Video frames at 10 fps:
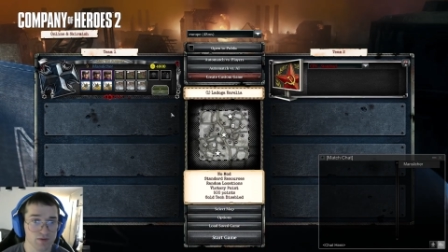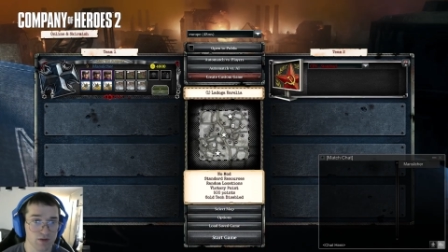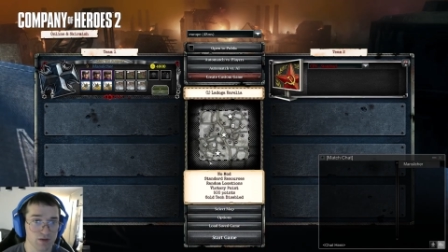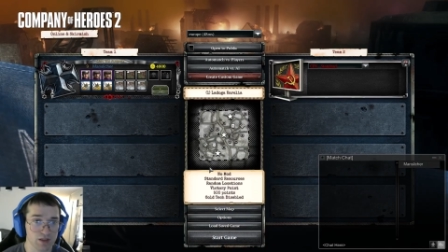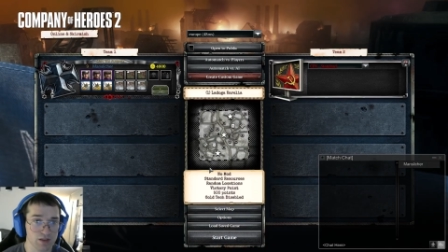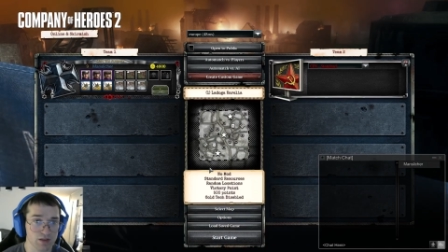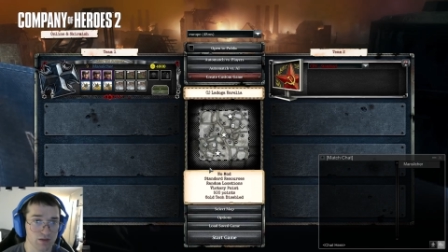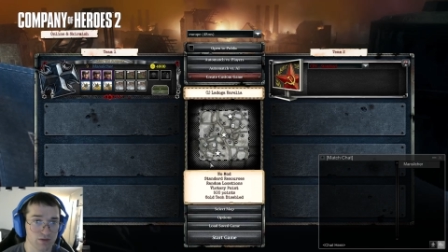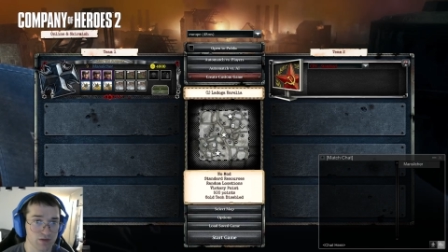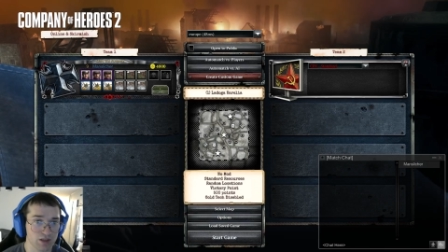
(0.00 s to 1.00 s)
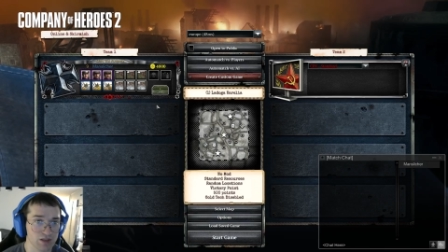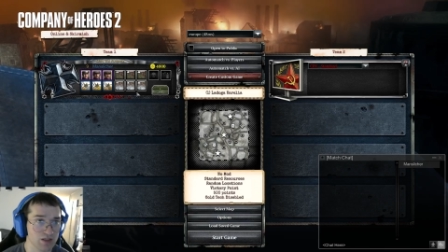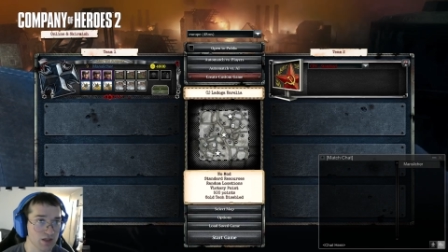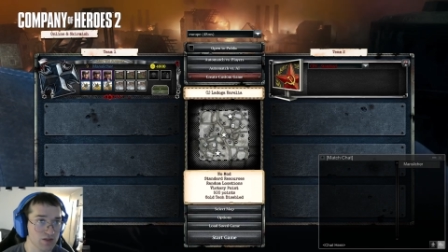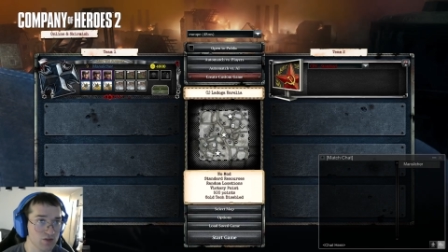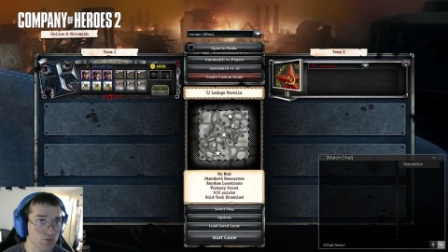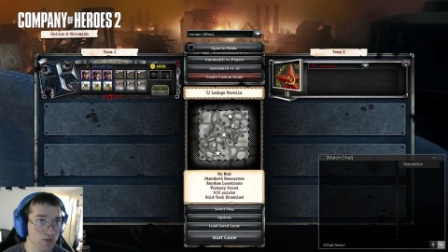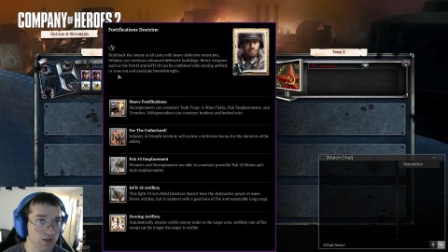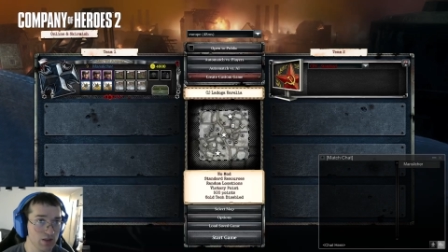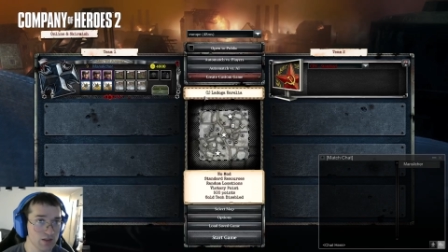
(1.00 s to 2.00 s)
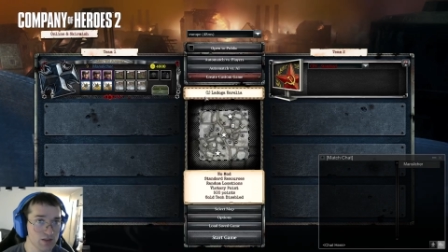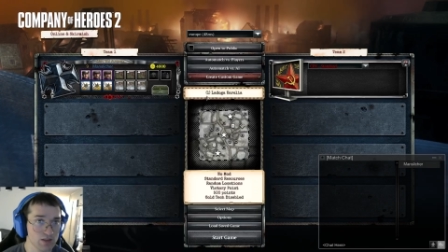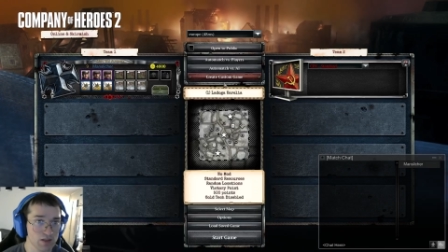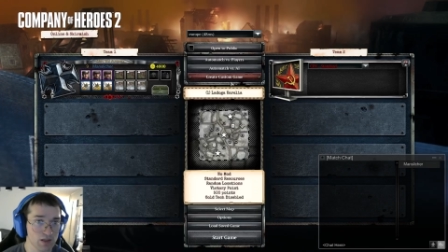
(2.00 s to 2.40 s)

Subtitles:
I think it's going to suit my needs.